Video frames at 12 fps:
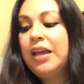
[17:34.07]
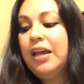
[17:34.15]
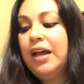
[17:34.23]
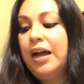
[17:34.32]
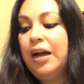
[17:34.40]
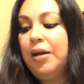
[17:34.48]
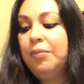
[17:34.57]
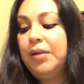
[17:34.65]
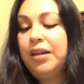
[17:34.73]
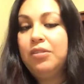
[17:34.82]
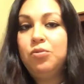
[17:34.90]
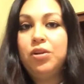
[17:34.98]

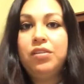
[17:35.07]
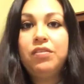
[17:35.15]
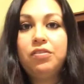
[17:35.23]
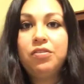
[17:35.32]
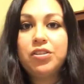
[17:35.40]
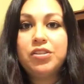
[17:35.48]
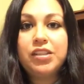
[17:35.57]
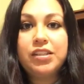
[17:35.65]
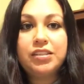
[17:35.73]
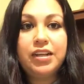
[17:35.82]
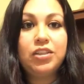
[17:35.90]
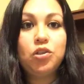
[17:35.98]
And one of the first things
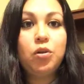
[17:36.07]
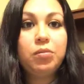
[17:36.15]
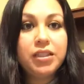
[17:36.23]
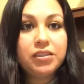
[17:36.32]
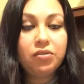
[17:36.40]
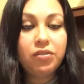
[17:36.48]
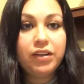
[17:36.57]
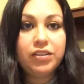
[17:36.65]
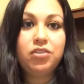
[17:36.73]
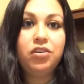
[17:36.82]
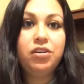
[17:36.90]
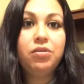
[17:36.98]
that I told myself when I
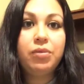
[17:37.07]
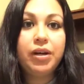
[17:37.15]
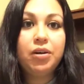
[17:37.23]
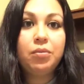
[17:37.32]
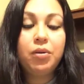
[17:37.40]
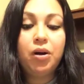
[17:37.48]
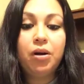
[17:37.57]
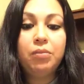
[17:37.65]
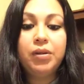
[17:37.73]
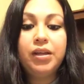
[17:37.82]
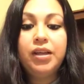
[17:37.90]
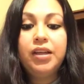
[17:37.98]
started Writermom
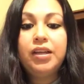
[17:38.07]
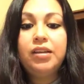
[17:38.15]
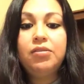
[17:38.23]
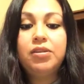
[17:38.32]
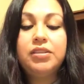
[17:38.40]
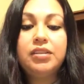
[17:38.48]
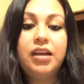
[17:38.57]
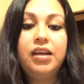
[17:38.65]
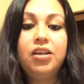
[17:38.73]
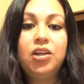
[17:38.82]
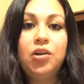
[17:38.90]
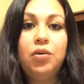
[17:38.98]
was
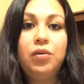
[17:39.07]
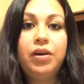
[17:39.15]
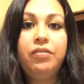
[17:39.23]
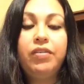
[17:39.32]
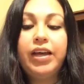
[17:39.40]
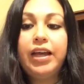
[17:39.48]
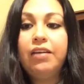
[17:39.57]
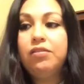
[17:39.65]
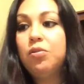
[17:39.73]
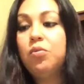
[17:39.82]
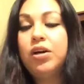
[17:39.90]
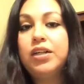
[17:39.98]
that, if I
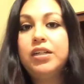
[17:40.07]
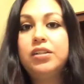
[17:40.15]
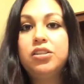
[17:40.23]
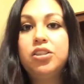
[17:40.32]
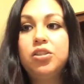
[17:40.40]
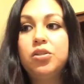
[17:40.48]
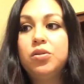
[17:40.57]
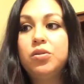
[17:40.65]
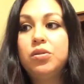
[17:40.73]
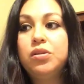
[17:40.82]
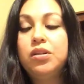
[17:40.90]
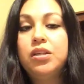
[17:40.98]
ever wanted
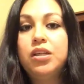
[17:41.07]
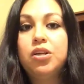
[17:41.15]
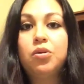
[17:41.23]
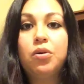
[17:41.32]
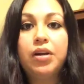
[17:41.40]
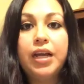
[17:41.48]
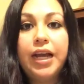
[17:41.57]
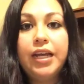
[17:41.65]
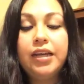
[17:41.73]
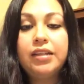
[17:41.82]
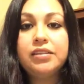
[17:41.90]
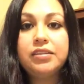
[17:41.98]
to
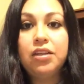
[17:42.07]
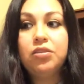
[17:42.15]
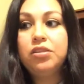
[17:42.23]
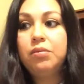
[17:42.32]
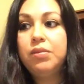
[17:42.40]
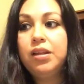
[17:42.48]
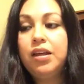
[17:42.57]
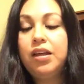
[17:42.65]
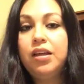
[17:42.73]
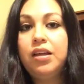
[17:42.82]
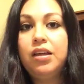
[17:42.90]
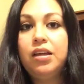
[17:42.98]
create and sell
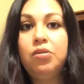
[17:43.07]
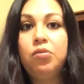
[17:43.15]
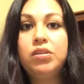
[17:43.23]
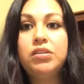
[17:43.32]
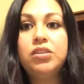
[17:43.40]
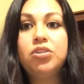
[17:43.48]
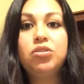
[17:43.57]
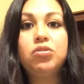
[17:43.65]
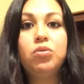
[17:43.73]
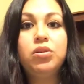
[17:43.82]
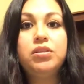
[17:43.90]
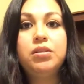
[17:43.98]
something, it wasn't just
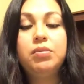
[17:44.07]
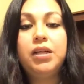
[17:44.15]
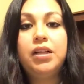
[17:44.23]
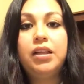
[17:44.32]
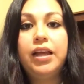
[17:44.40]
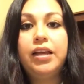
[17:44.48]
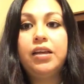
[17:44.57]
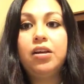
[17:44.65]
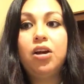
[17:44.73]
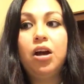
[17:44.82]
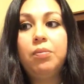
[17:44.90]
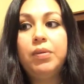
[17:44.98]
going to be like
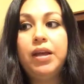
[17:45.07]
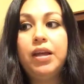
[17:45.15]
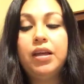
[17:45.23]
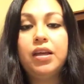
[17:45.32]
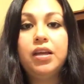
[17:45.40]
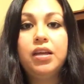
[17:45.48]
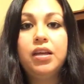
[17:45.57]
copying